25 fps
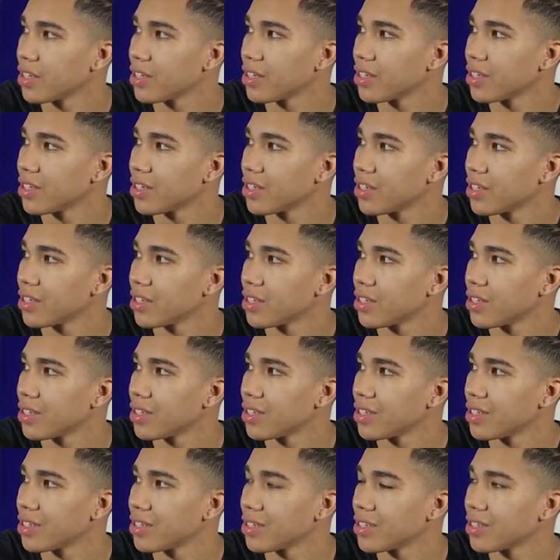
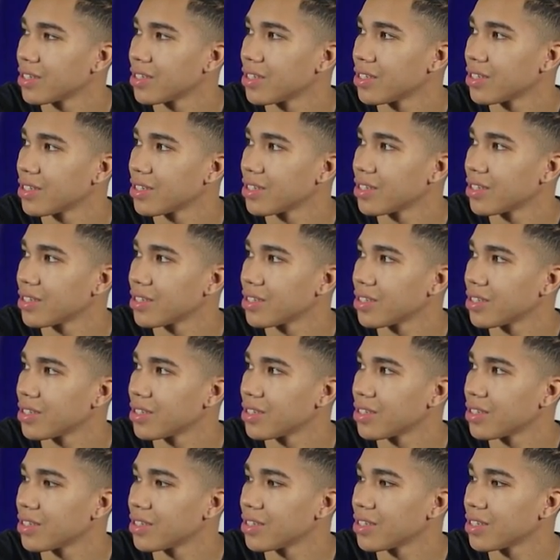
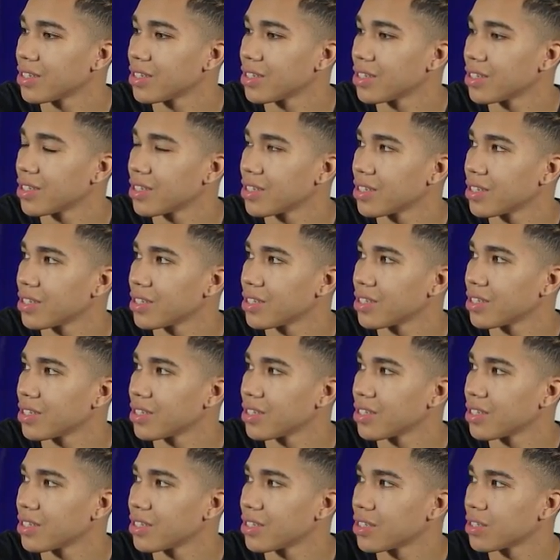
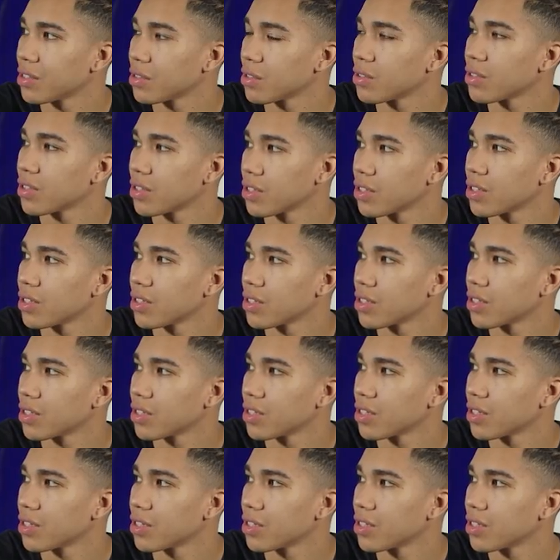
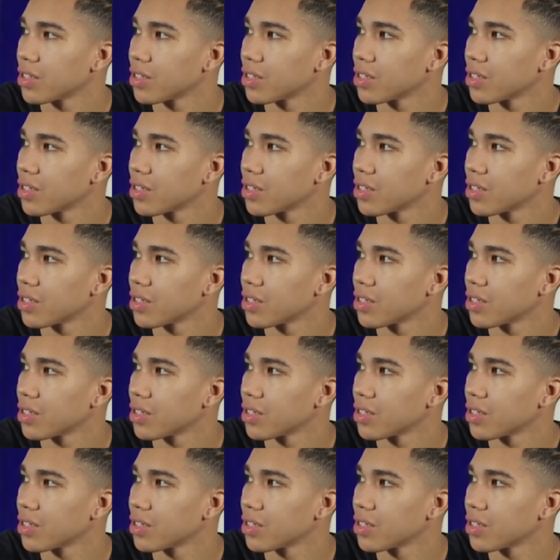No words are spoken by the person on screen.